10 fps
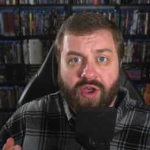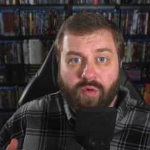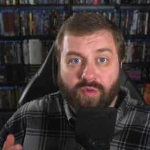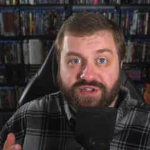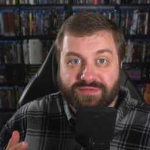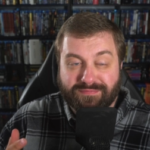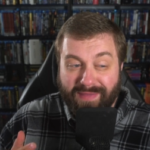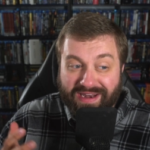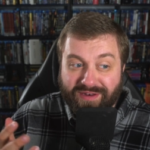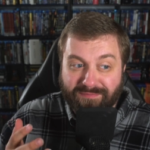which
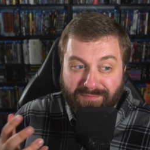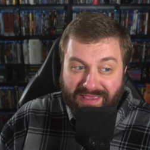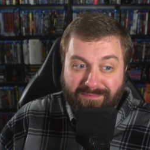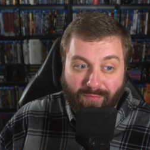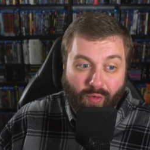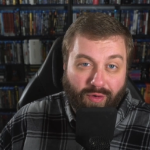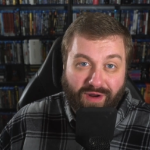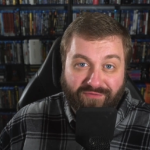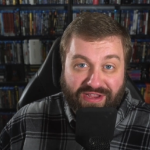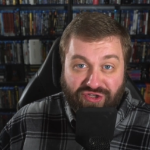made it be more
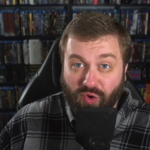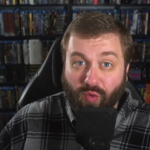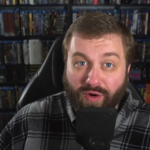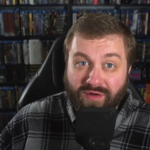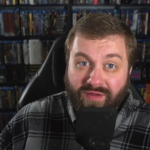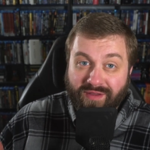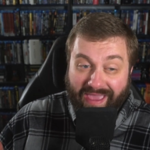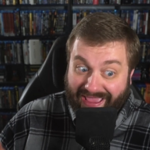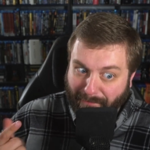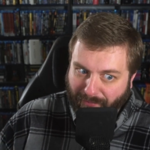of a chore
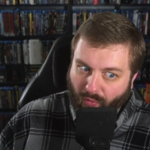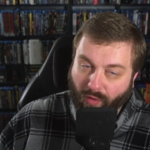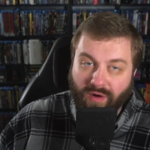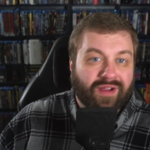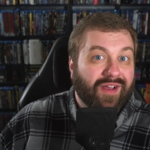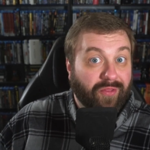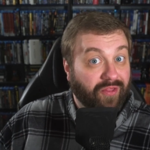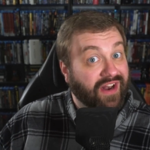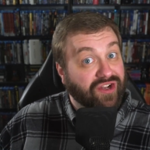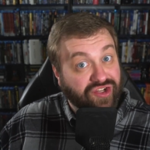and a bore
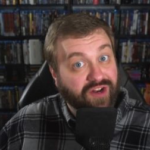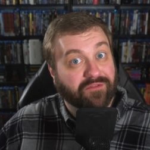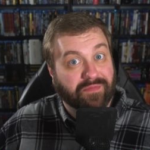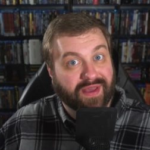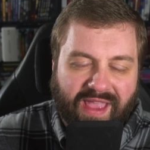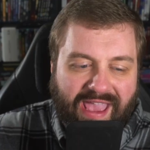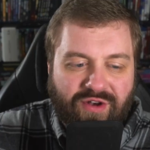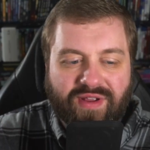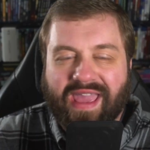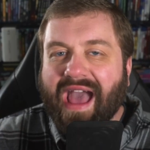than it should have been.
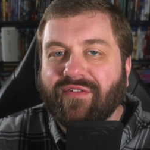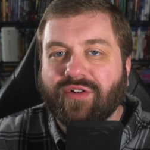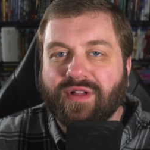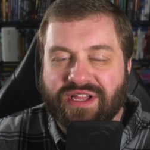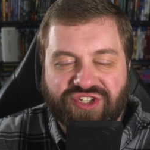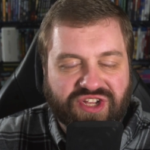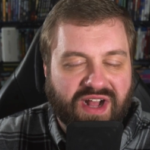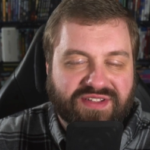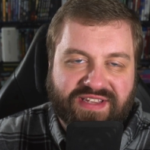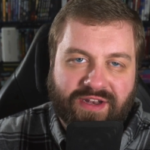Henry Cavill and
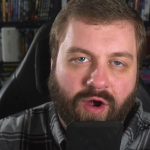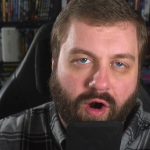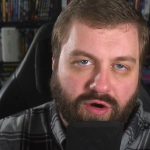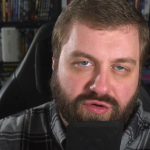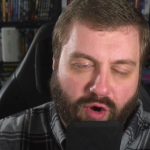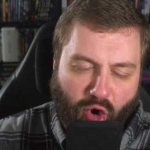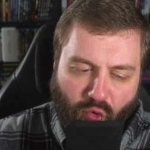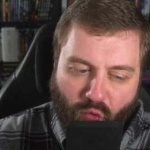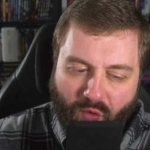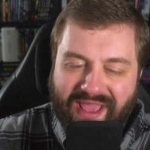John Cena are
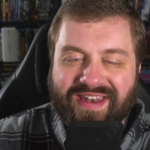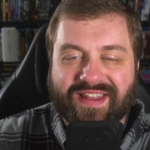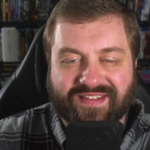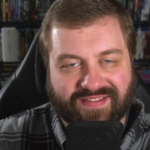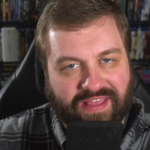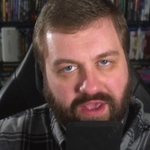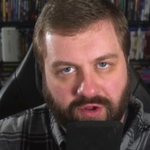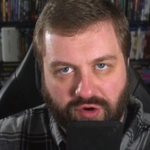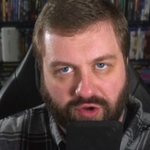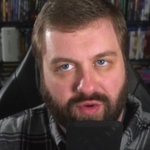horrendously
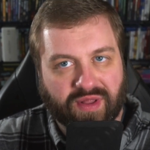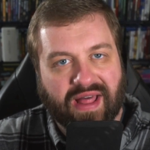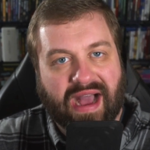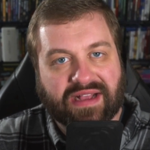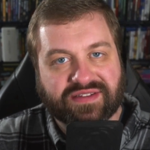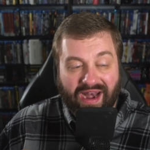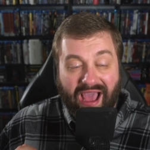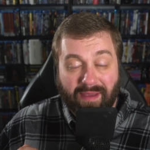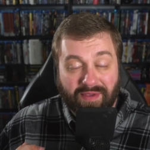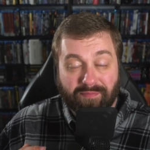underutilized.
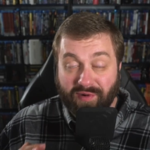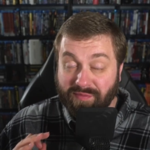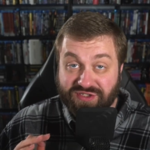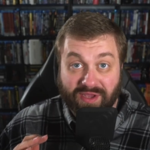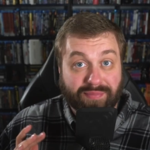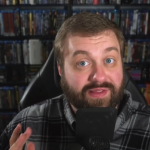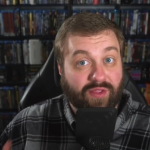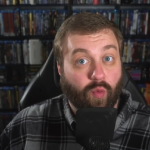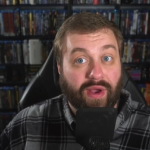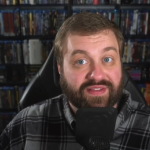I mean, pretty much
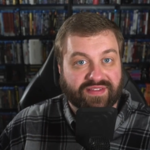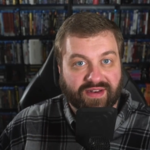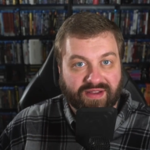completely wasted.